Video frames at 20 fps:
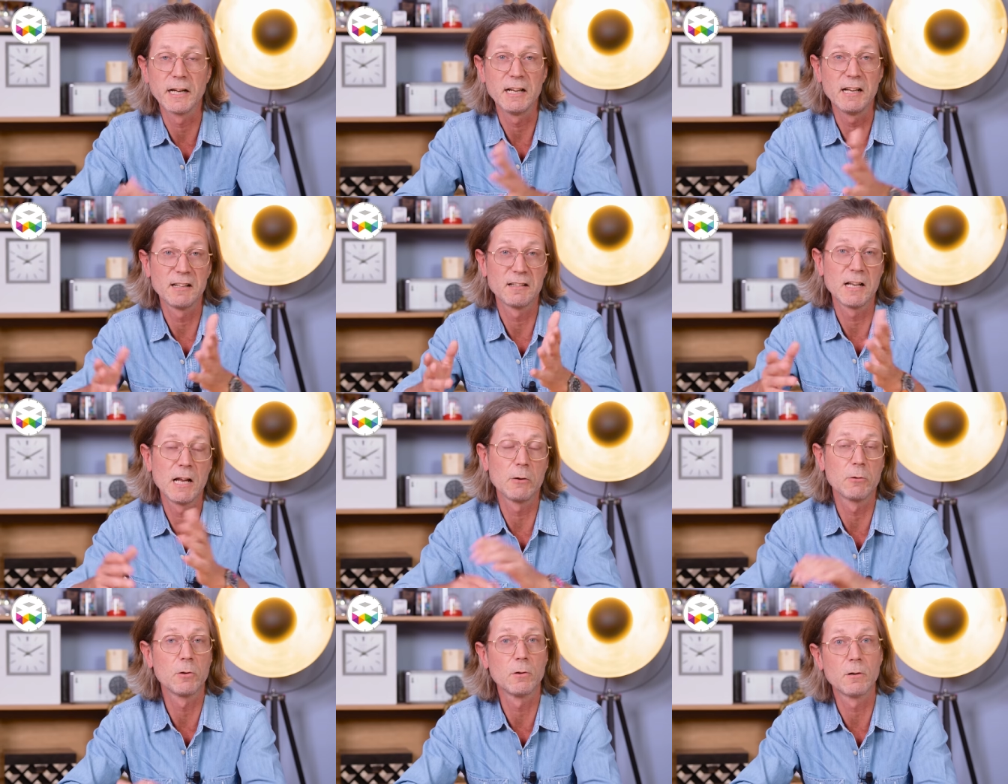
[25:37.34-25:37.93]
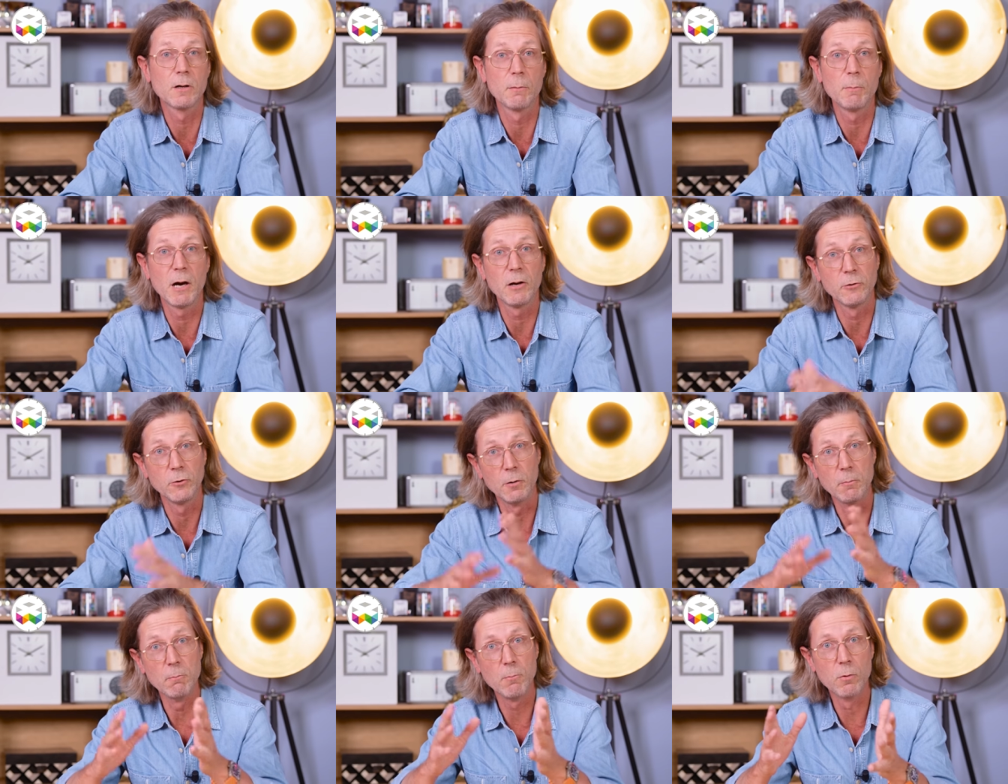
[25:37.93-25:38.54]
Okay, let's now talk
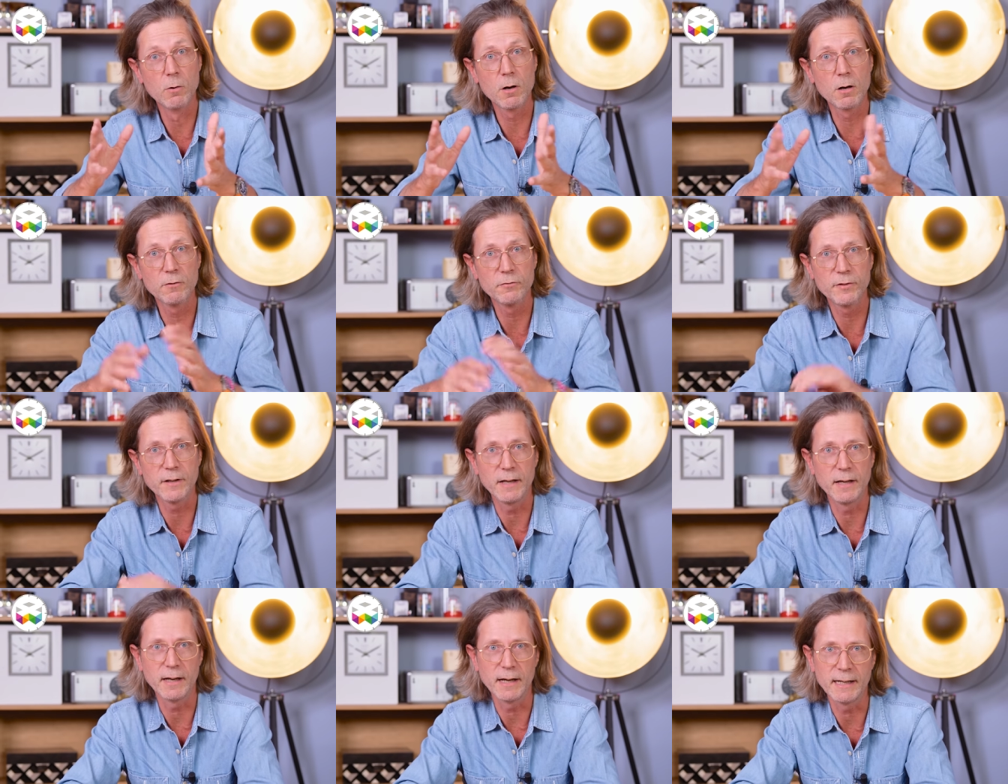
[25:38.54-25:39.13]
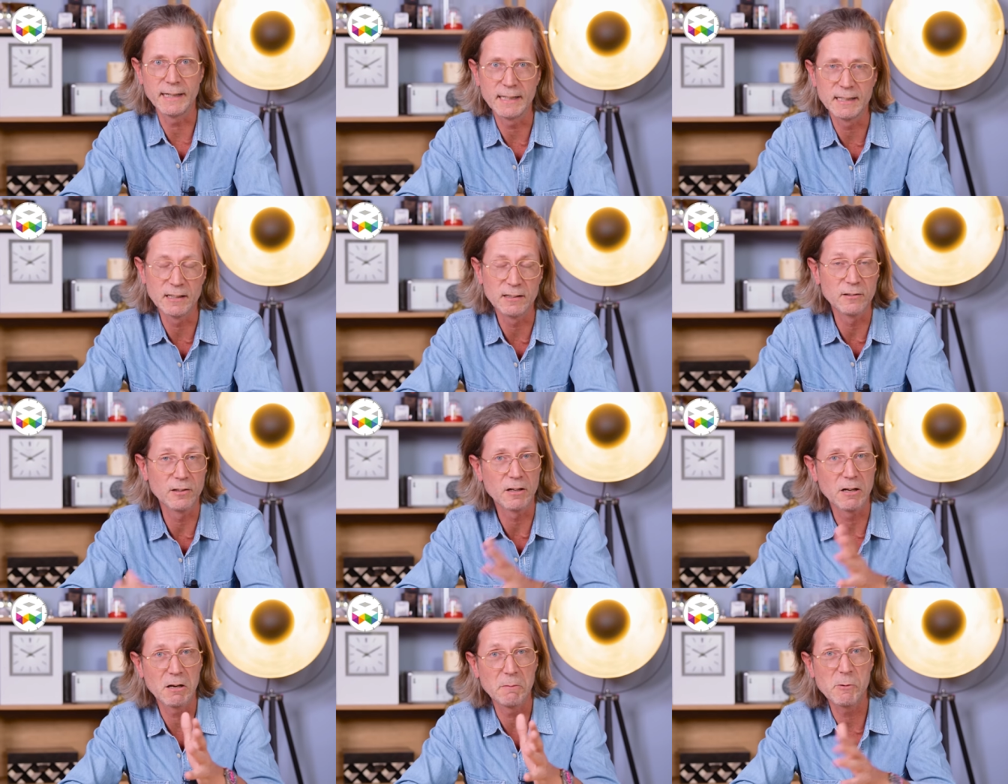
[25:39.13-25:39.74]
about the Montgolfière, and it
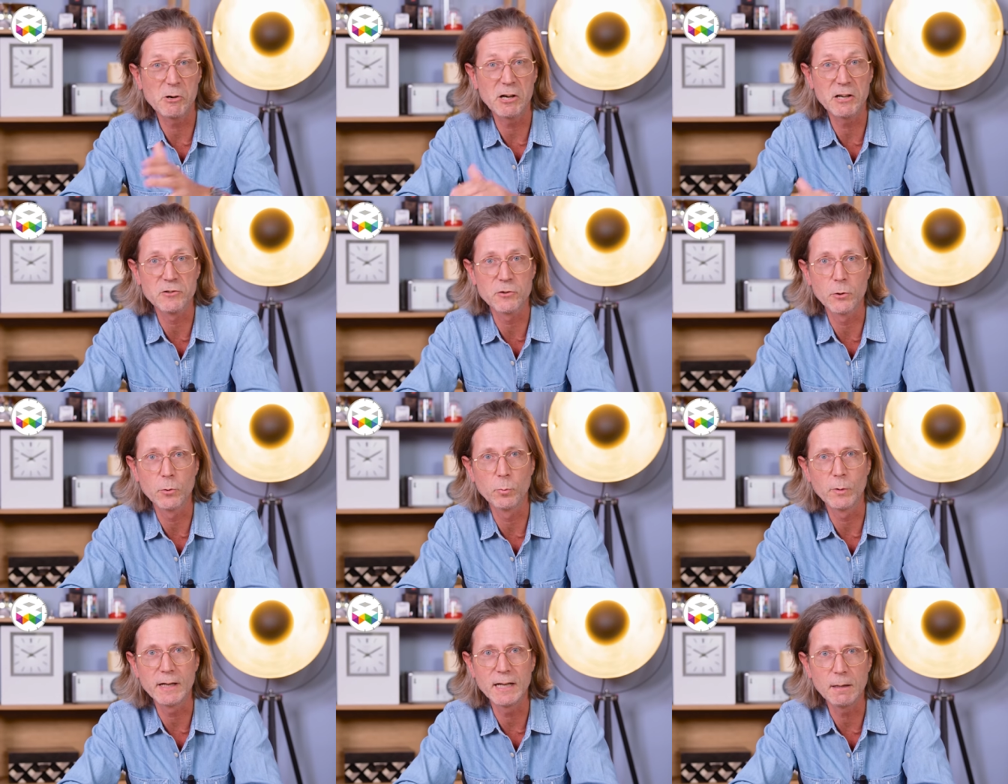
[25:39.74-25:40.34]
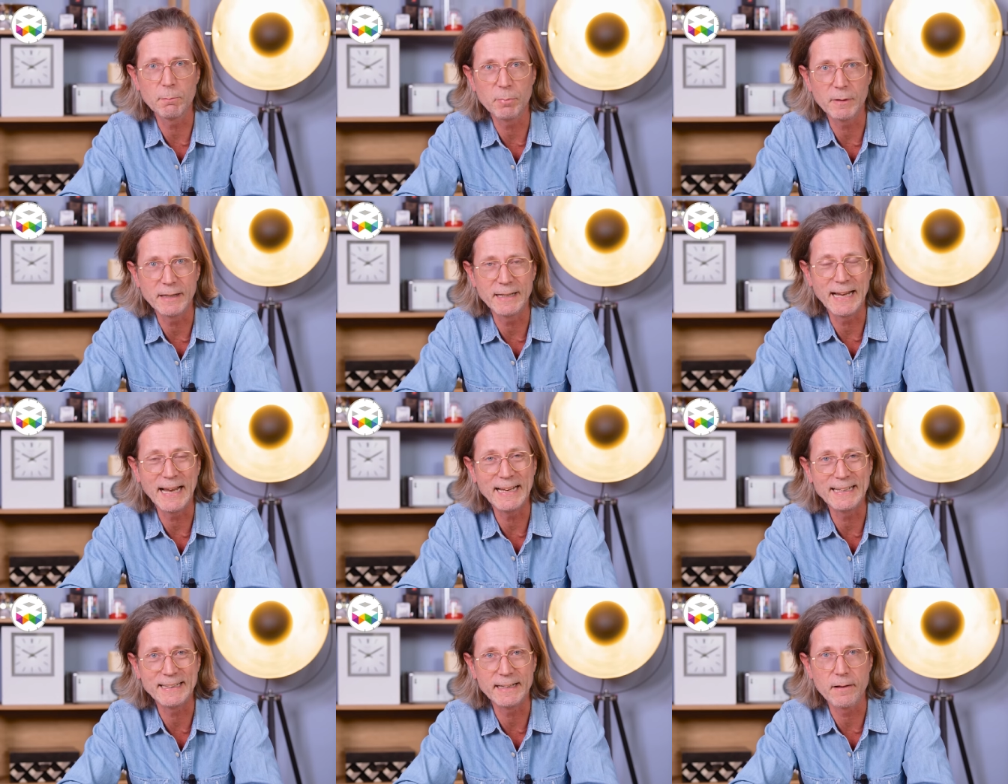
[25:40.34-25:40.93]
is a collaboration with L'Epée
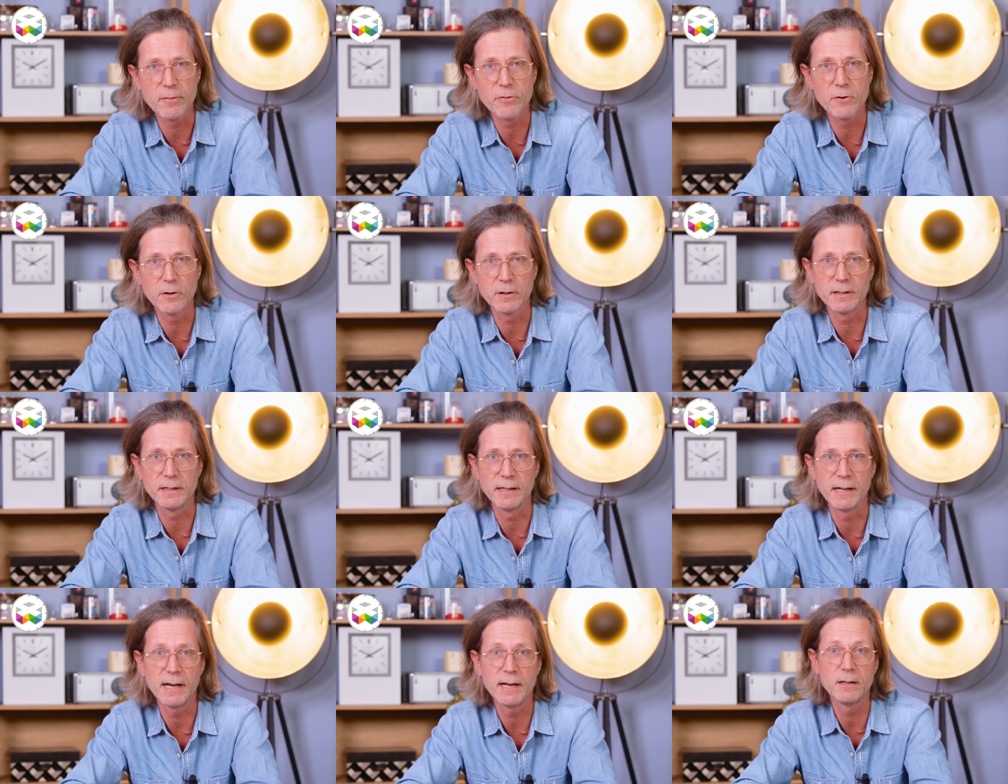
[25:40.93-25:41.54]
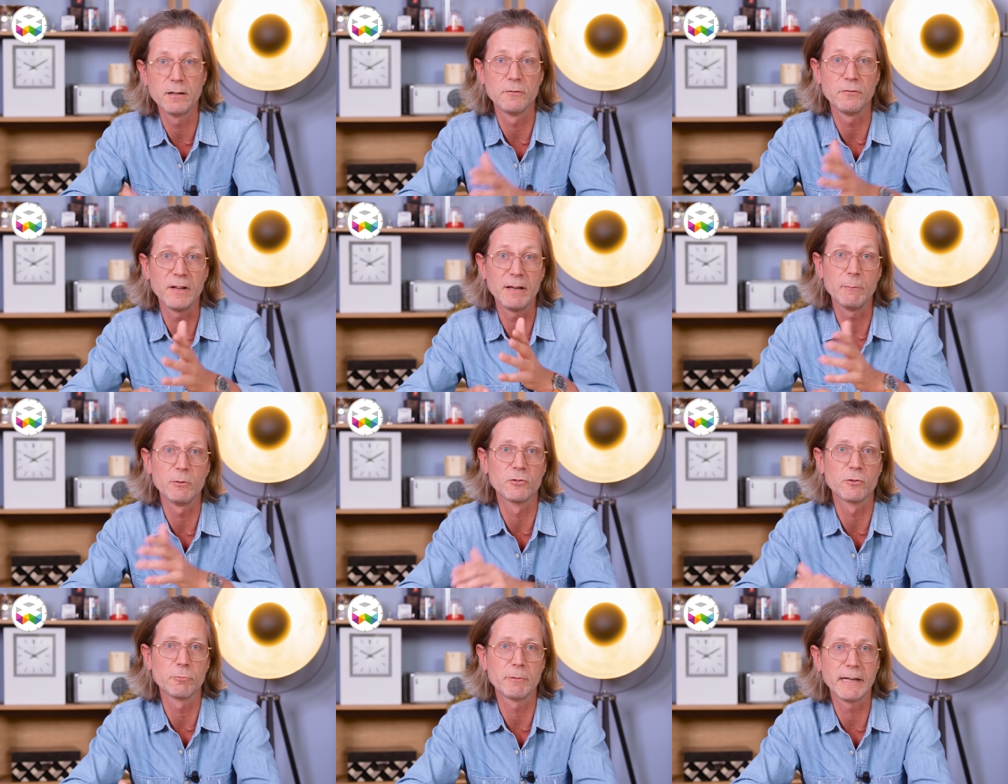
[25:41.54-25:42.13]
1839, the
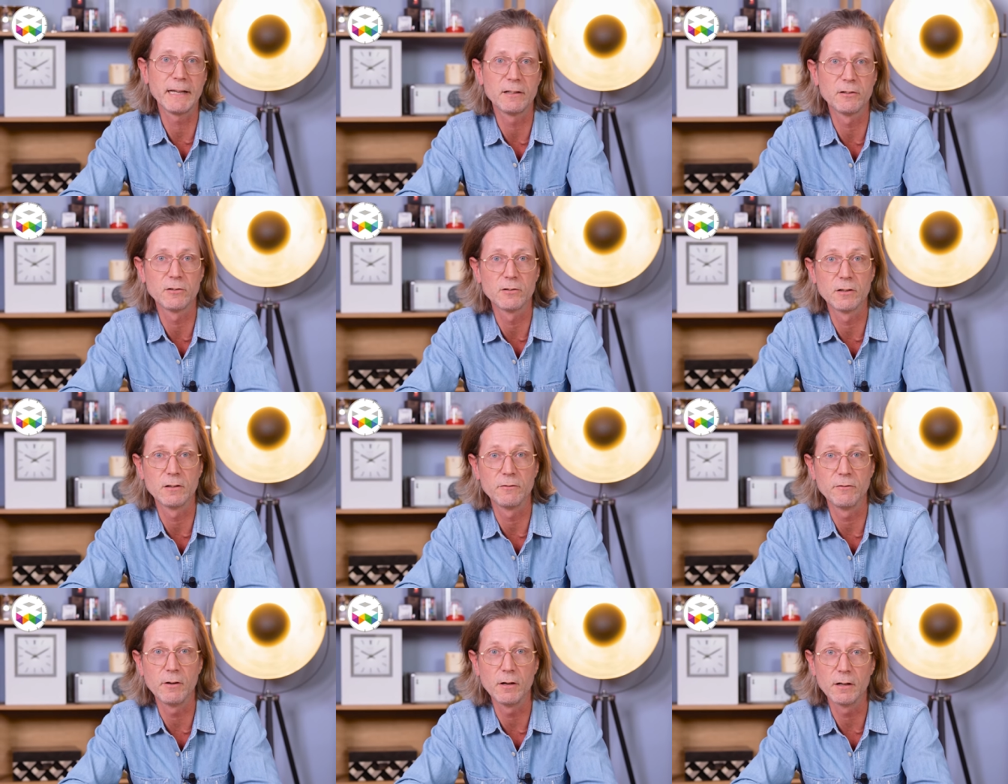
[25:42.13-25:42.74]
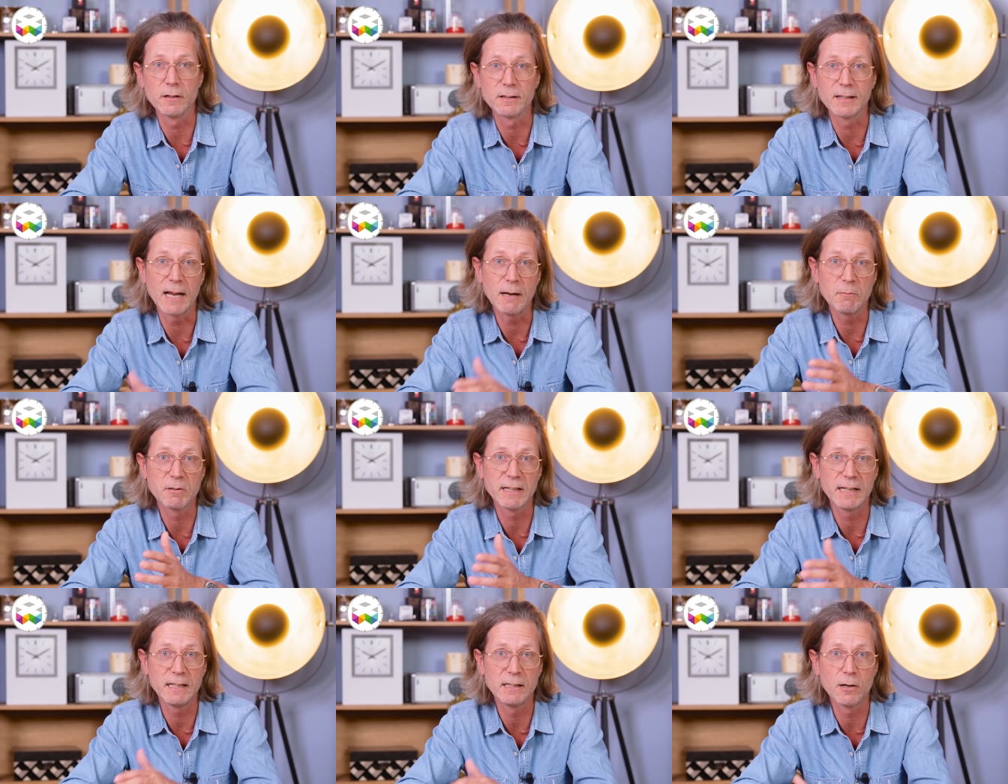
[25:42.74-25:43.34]
famous creators of uh,
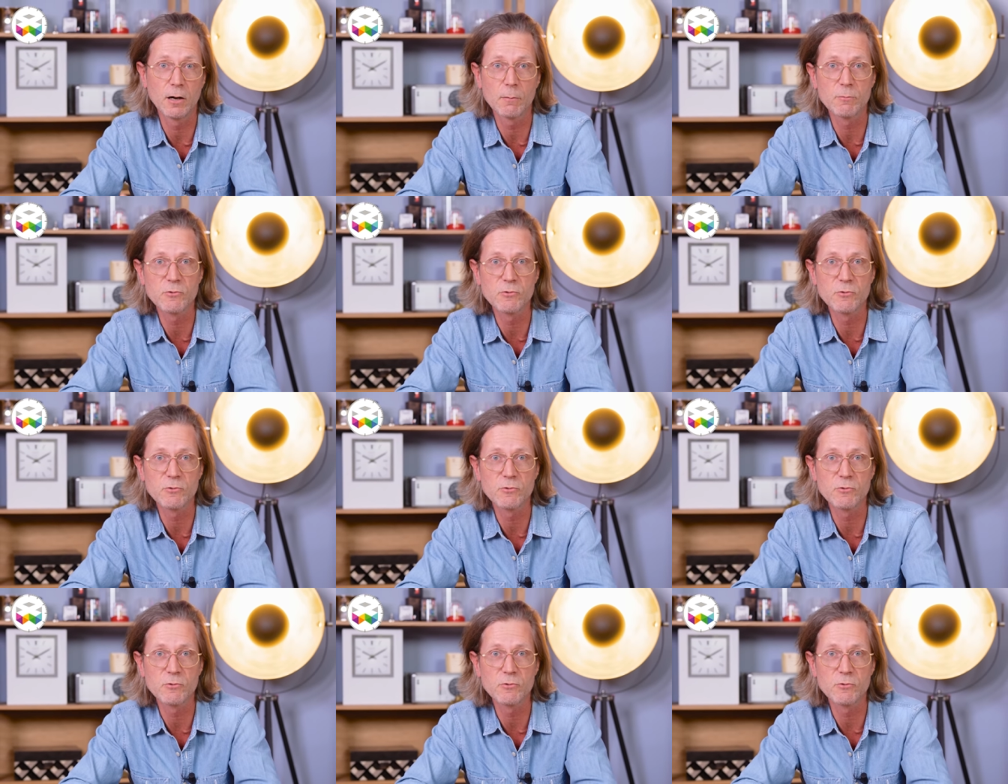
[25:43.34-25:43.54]
time-telling